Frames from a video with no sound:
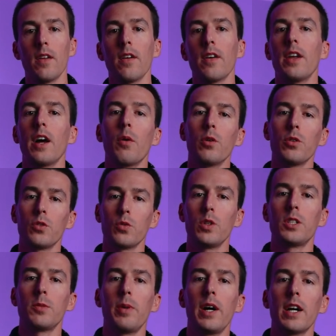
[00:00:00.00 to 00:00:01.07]
And now we'll
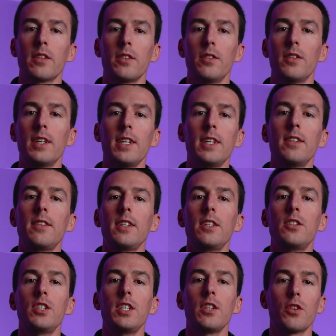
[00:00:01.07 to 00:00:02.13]
switch back to the
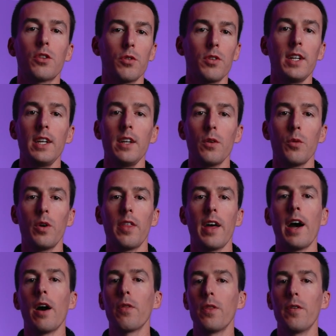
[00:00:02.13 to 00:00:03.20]
NTG3
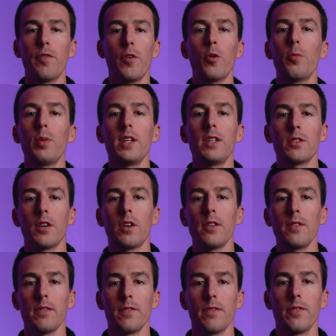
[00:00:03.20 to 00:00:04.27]
without the foam piece
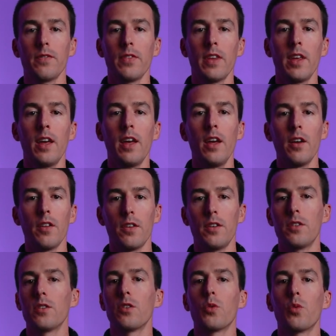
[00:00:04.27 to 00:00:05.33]
on.
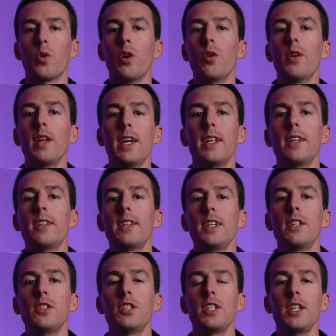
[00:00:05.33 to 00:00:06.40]
This is the Rode
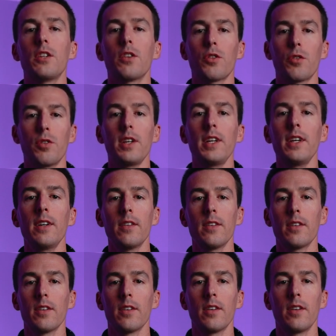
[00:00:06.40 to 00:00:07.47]
NTG3.
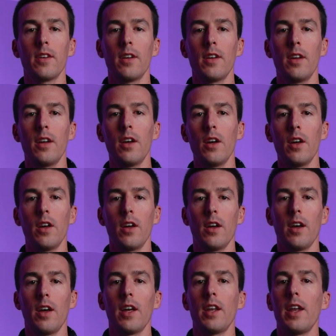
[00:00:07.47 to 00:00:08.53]

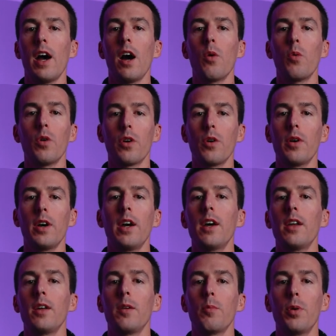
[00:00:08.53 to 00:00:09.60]
And now we'll go
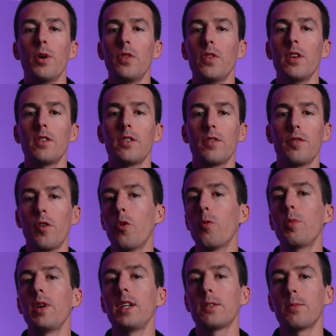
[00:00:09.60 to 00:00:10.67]
ahead and put this
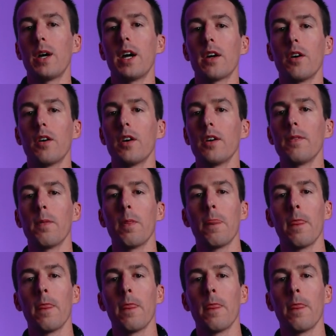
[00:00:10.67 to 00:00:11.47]
foam piece back on.